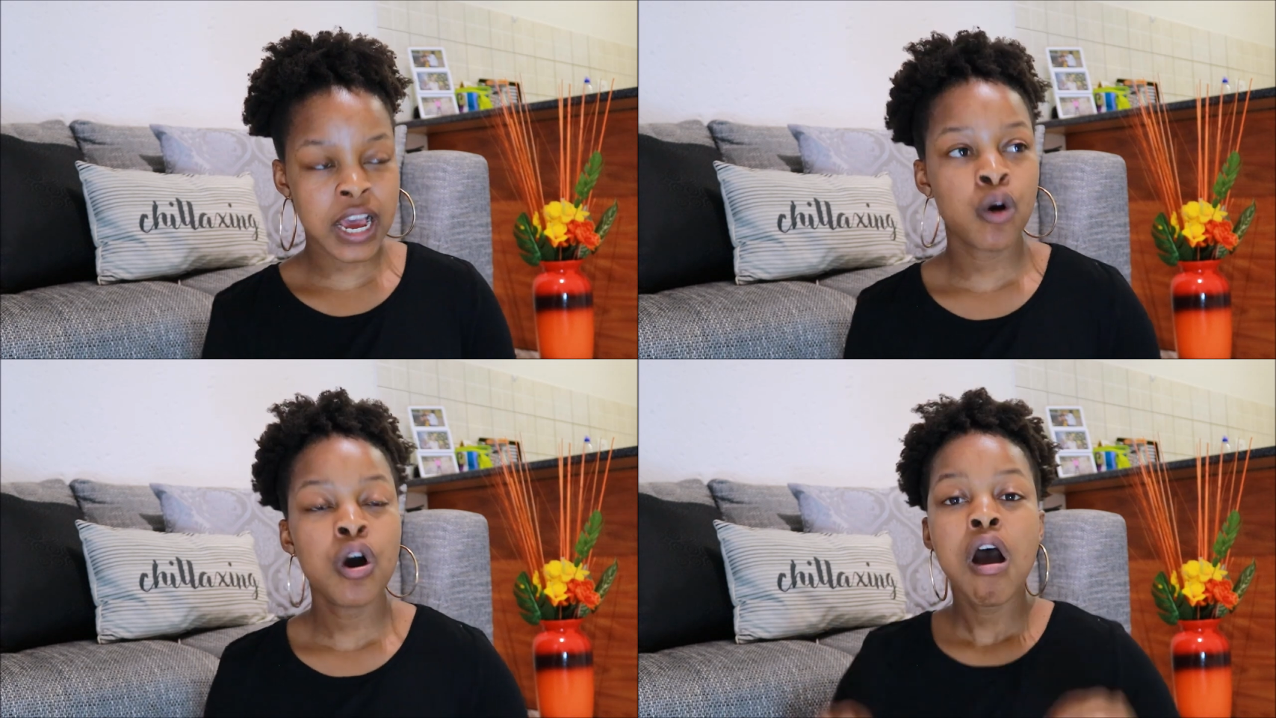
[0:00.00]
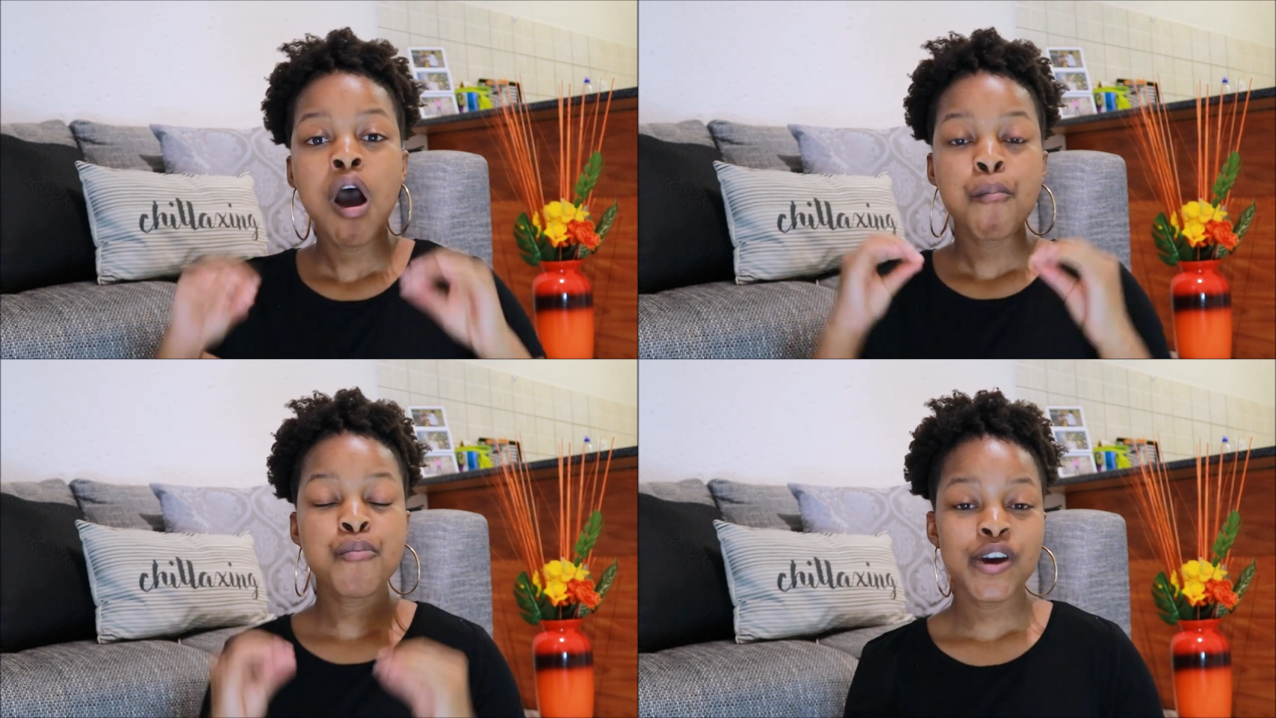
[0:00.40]
Now,
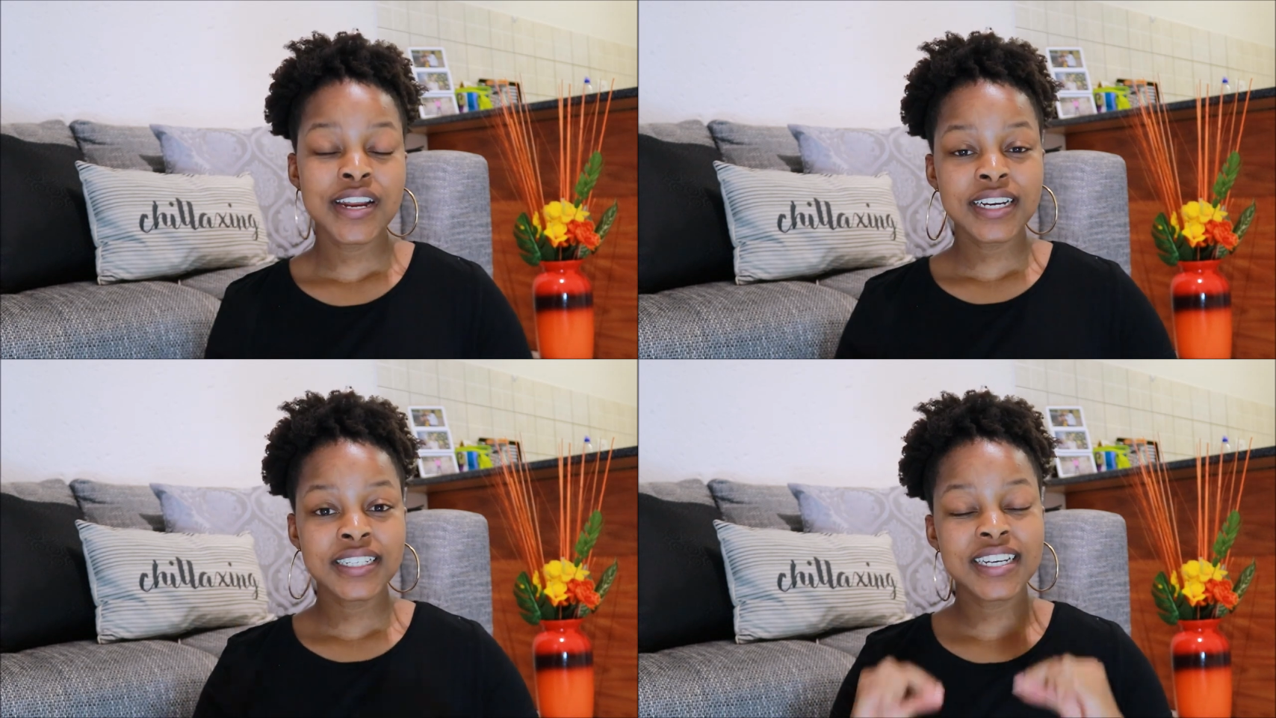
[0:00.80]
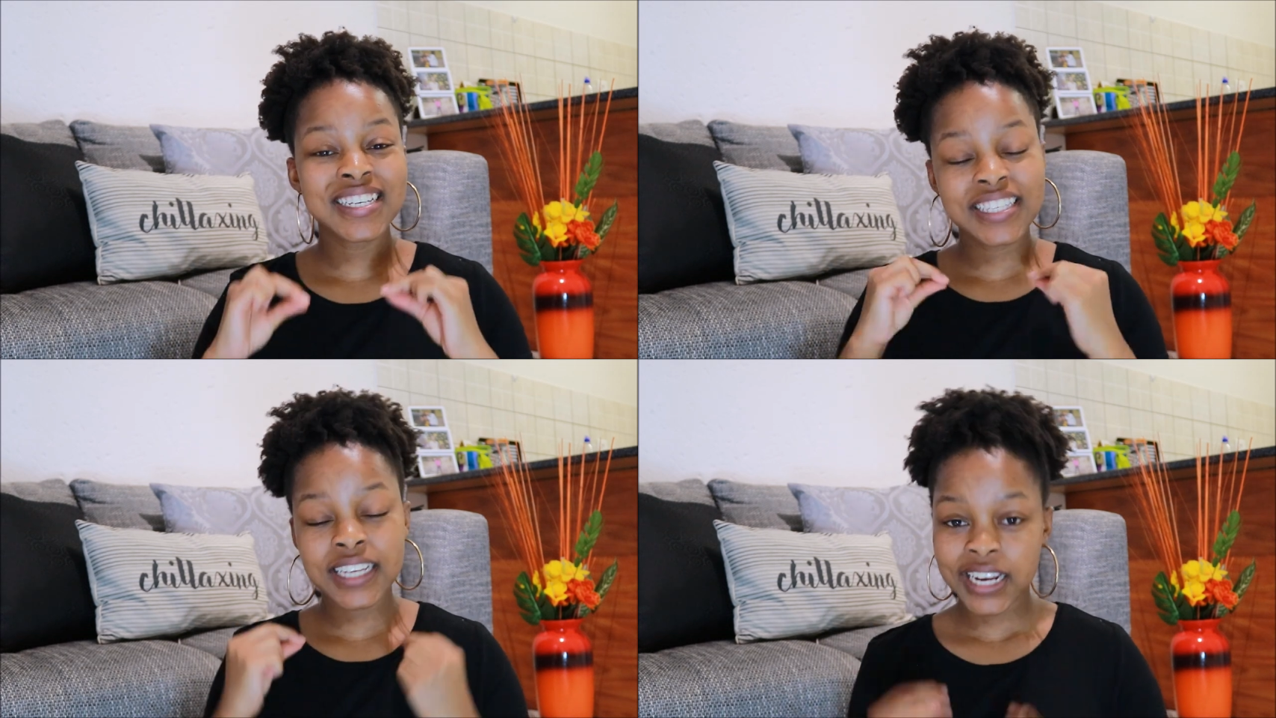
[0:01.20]
product
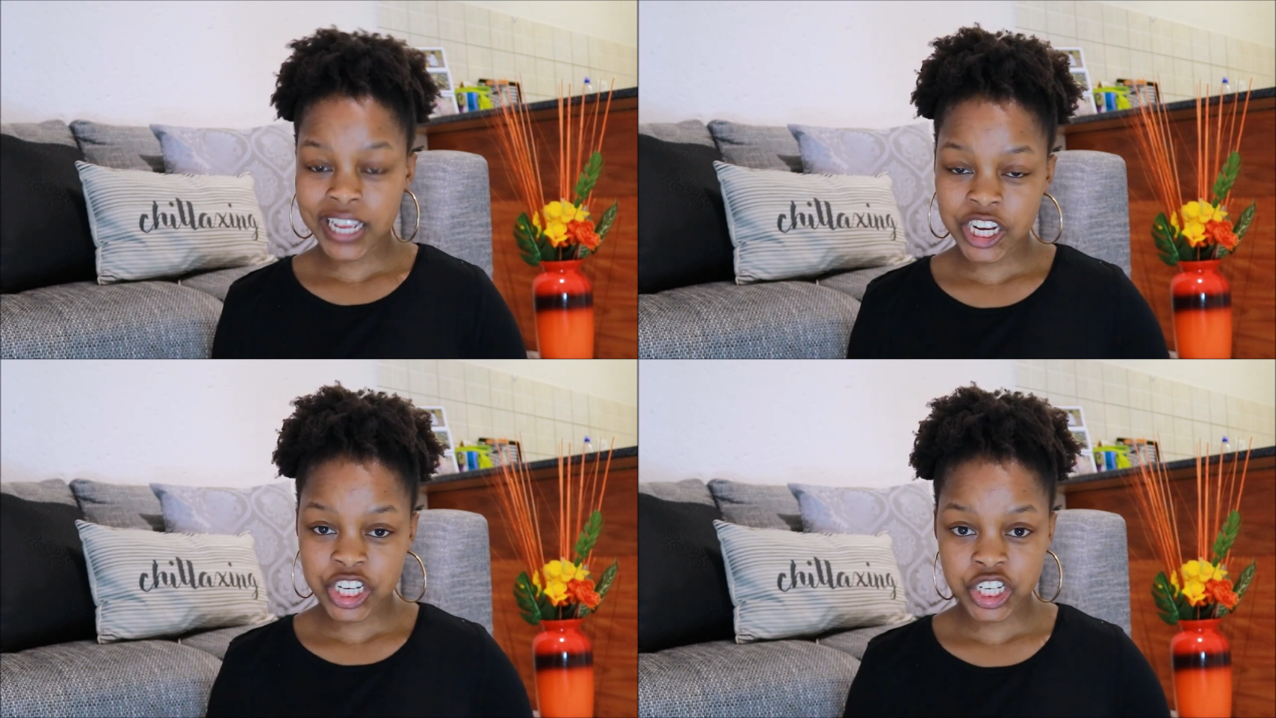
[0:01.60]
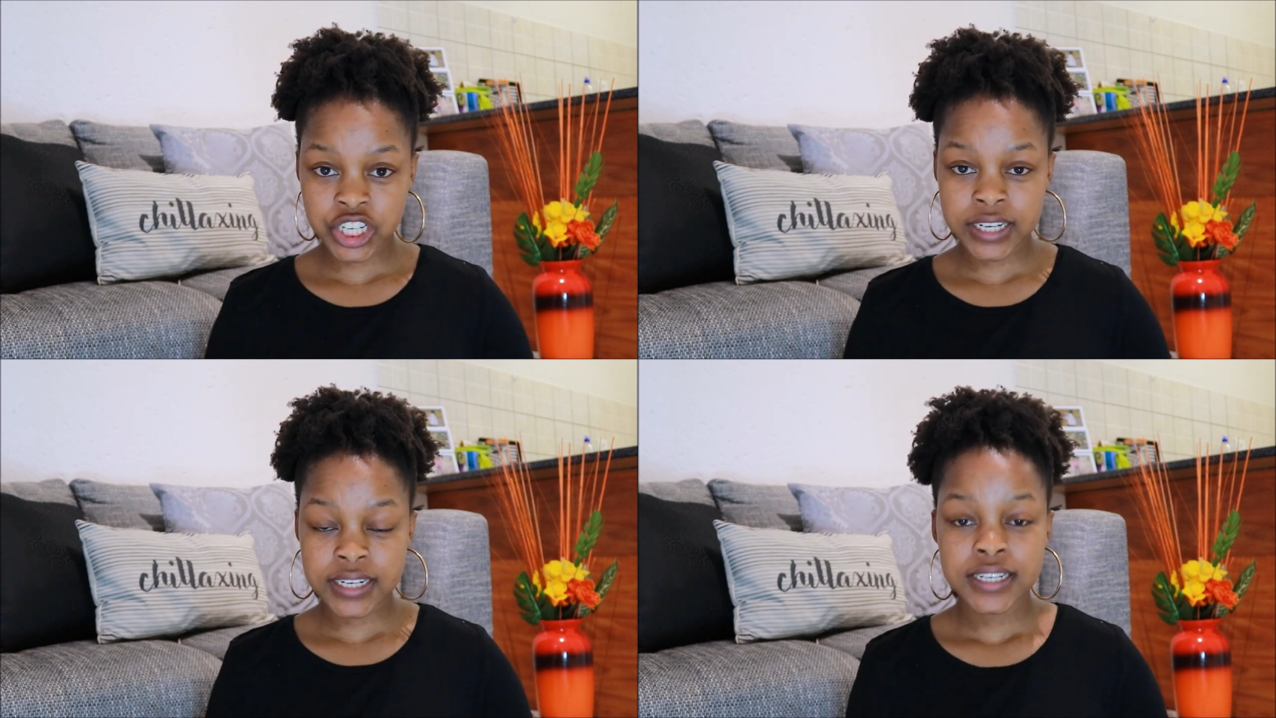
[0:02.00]

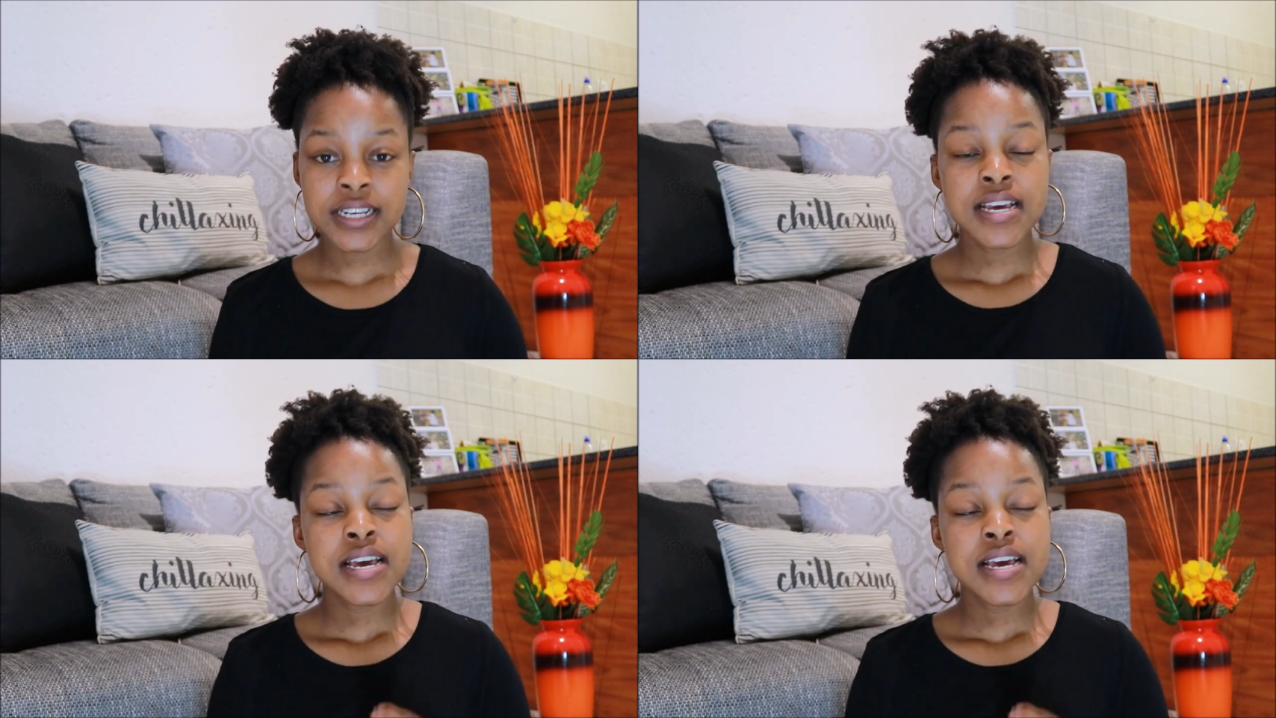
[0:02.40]
selection